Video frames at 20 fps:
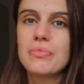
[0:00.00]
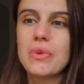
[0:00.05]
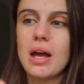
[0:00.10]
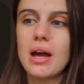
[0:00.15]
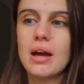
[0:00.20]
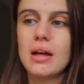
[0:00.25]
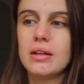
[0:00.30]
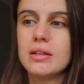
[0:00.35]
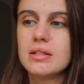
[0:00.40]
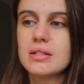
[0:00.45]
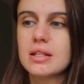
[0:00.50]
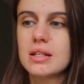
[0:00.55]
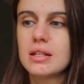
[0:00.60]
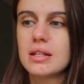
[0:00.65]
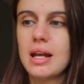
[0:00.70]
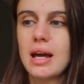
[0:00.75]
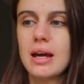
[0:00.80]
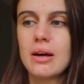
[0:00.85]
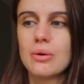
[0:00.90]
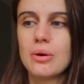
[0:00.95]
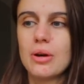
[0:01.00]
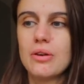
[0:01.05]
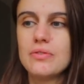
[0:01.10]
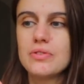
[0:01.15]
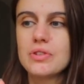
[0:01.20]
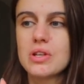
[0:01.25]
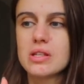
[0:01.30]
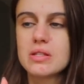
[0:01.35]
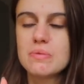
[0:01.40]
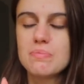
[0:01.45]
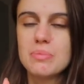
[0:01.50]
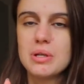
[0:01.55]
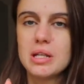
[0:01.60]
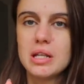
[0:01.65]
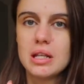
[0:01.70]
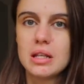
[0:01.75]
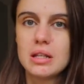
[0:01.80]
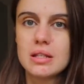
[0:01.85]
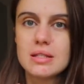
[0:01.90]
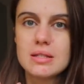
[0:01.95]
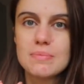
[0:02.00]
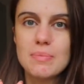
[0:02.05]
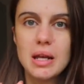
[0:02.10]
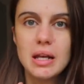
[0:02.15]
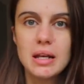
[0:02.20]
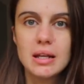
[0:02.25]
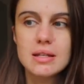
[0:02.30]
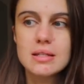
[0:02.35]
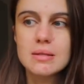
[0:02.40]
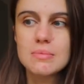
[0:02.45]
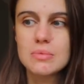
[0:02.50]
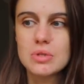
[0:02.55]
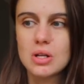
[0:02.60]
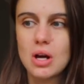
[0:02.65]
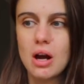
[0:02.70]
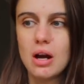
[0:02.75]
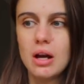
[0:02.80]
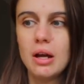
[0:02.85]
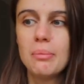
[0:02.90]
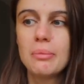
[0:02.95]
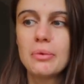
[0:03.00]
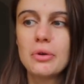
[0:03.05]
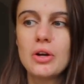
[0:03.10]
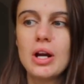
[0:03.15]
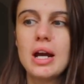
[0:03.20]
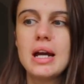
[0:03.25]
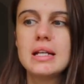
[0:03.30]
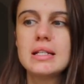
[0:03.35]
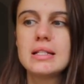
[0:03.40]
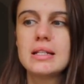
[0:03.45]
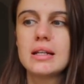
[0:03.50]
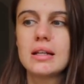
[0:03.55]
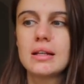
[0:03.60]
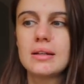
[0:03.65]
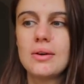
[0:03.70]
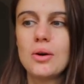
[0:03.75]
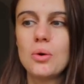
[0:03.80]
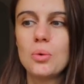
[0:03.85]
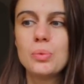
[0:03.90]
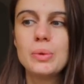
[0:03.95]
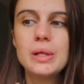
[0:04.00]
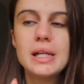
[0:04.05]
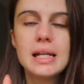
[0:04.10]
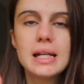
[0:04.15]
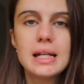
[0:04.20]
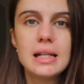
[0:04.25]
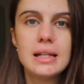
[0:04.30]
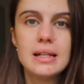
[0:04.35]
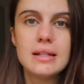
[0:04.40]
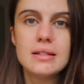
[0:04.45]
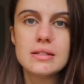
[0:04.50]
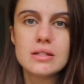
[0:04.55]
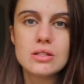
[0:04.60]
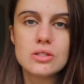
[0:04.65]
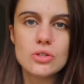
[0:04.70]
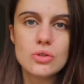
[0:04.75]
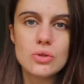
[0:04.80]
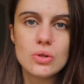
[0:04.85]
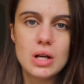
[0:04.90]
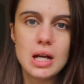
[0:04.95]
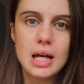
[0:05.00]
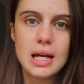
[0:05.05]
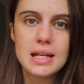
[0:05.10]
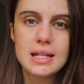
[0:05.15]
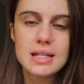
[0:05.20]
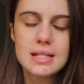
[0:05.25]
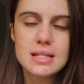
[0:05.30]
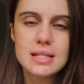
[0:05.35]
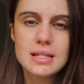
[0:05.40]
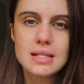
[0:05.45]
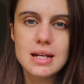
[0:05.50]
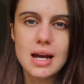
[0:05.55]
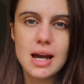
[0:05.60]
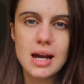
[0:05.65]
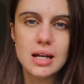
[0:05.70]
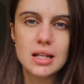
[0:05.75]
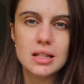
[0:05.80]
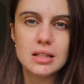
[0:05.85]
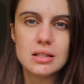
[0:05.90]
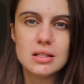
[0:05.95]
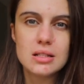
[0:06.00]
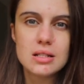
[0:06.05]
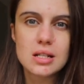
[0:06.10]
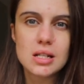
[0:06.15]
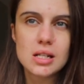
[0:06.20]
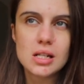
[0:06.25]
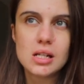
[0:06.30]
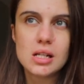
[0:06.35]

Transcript: And now I've just been spending some time creating a weekly to-do list and